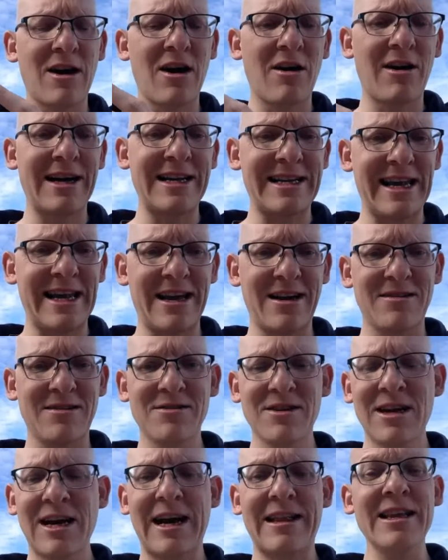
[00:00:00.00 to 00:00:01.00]
idea.
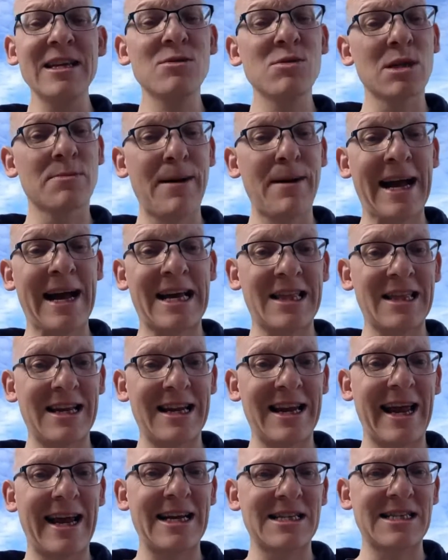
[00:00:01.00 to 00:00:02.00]
And this was back in the
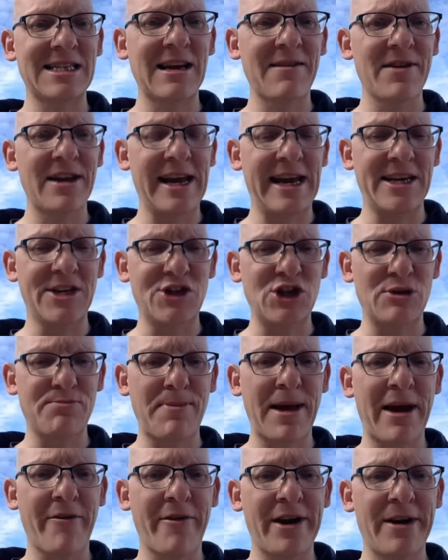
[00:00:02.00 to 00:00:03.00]
late 70s, just
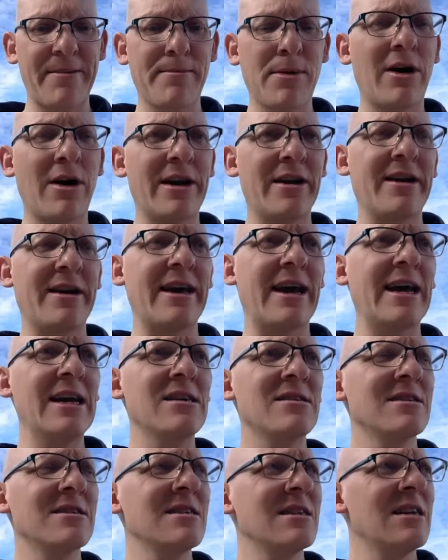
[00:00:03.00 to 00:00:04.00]
bearing in mind, okay?
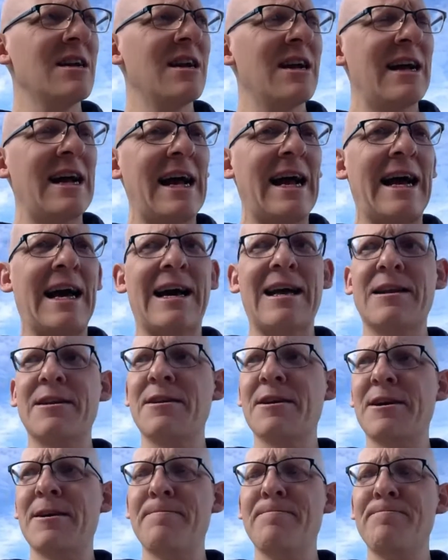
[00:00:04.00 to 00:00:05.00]
And
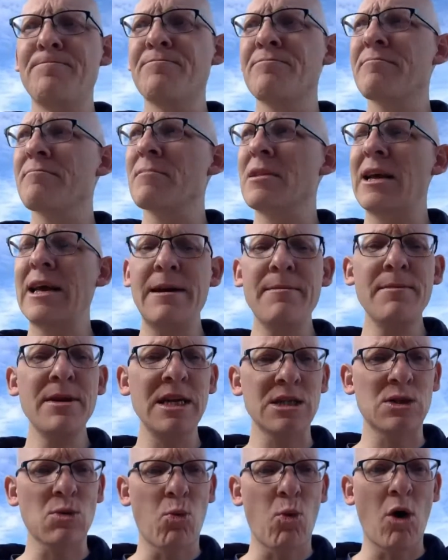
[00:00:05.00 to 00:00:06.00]
him and
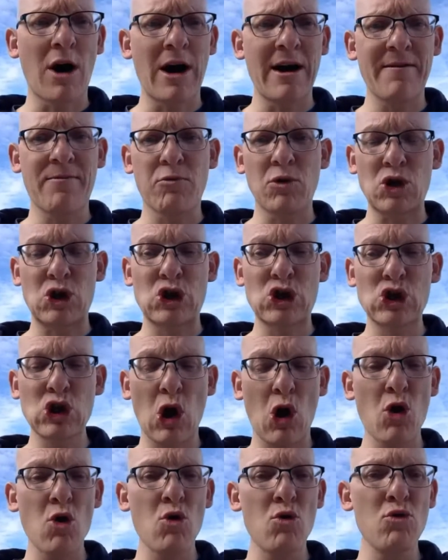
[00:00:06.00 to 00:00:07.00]
his wife were
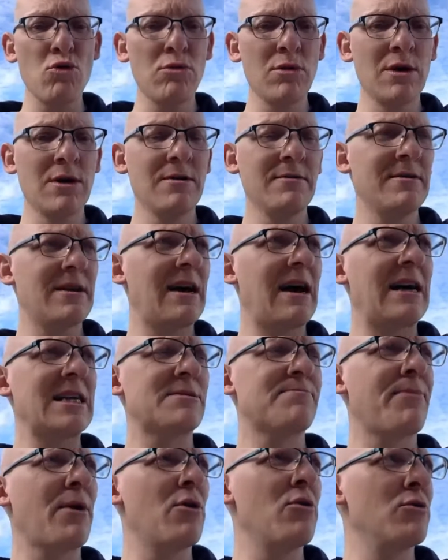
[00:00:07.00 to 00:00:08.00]
so, I
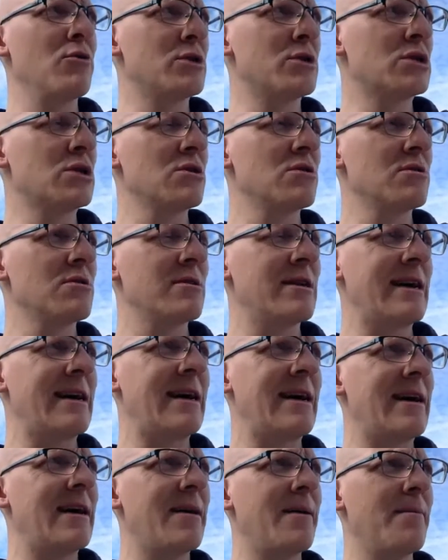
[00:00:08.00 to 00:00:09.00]
suppose,
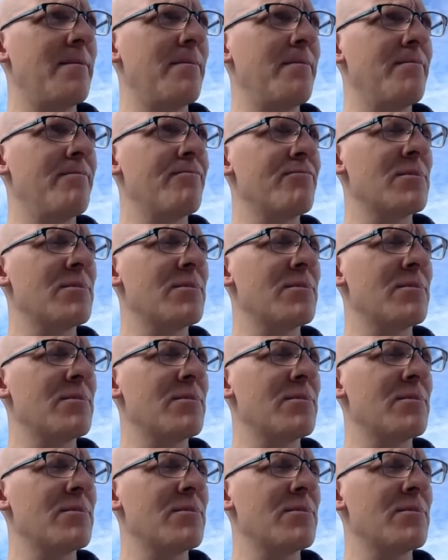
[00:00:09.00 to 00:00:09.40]
kind